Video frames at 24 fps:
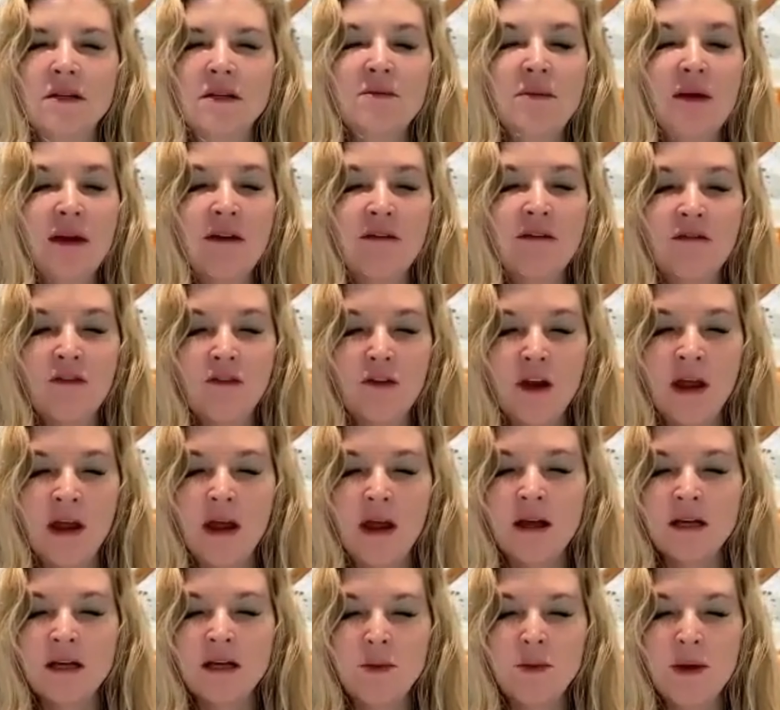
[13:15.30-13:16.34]
to being
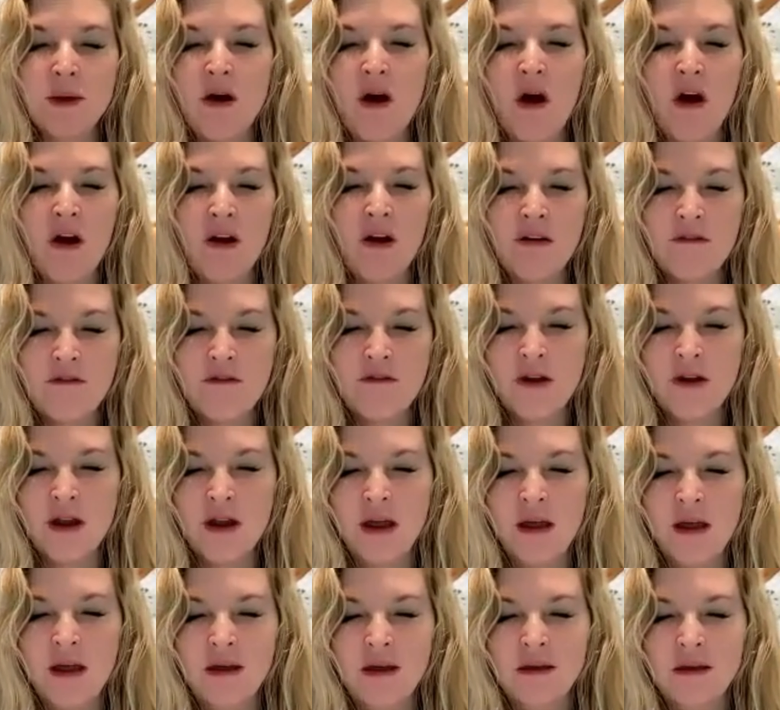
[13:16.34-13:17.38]
free, because we are
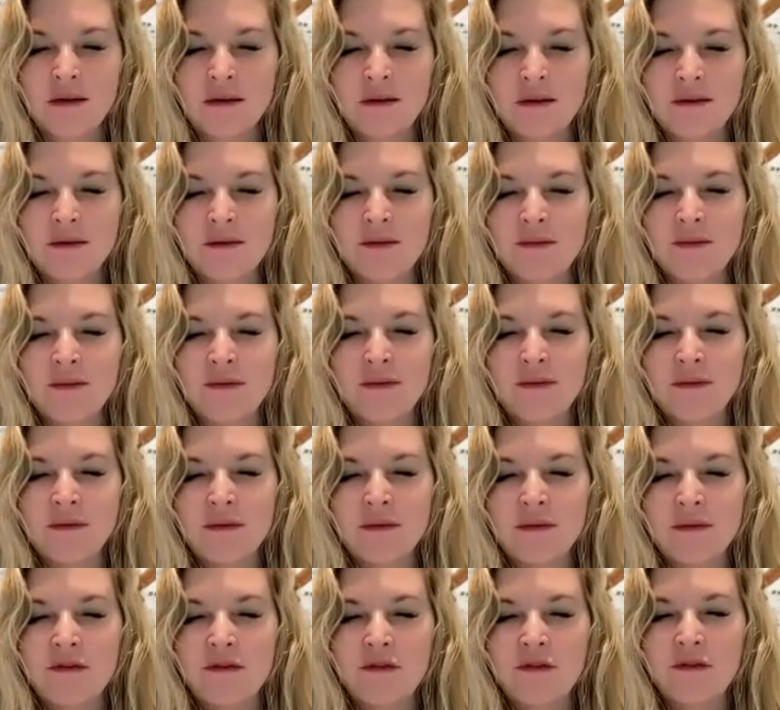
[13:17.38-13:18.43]
free.
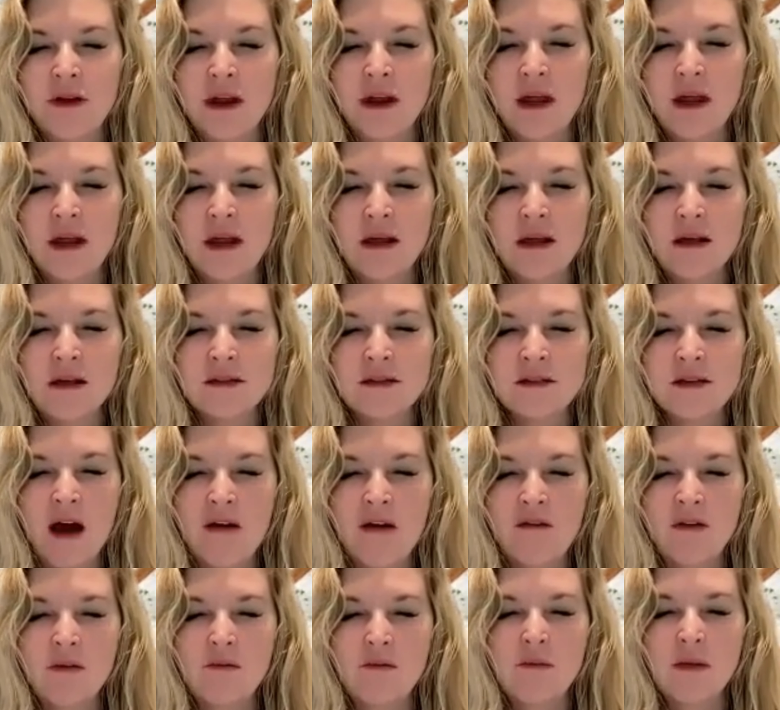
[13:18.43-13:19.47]
Free,
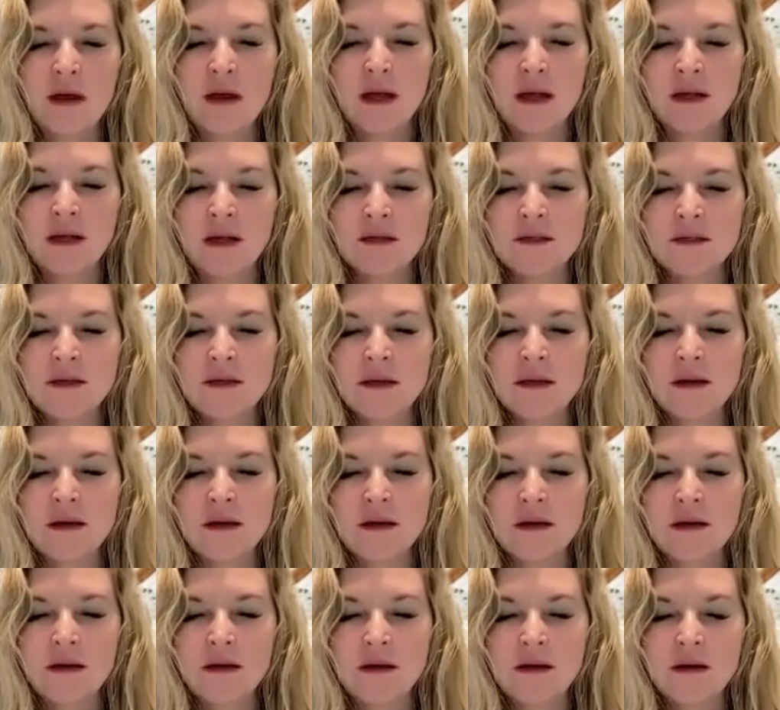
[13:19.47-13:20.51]
sovereign beings.
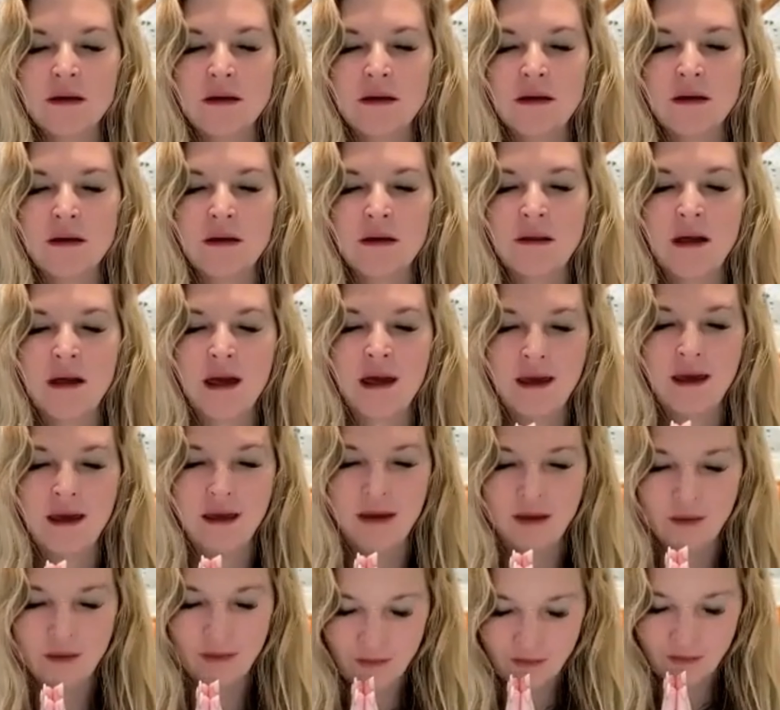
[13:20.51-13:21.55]

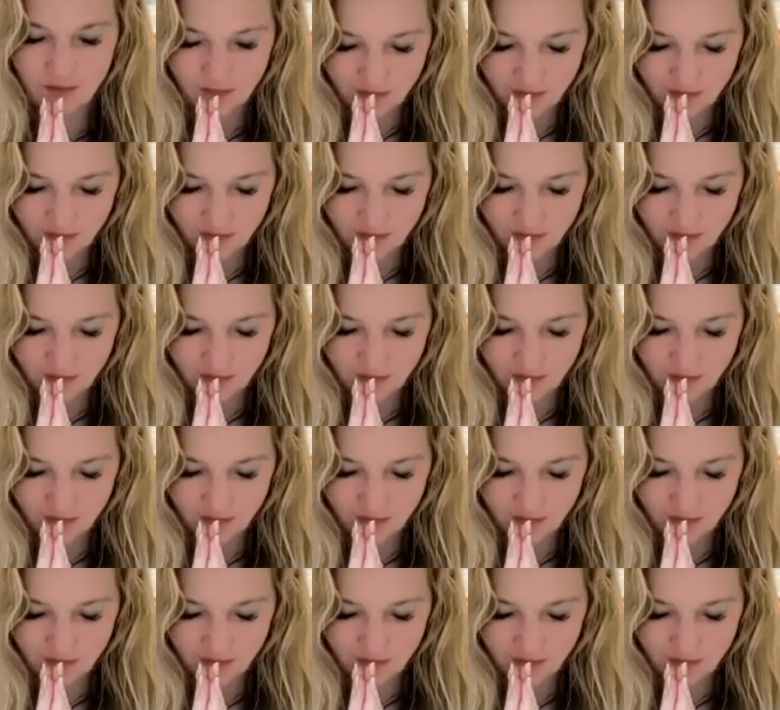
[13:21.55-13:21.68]
Thank you.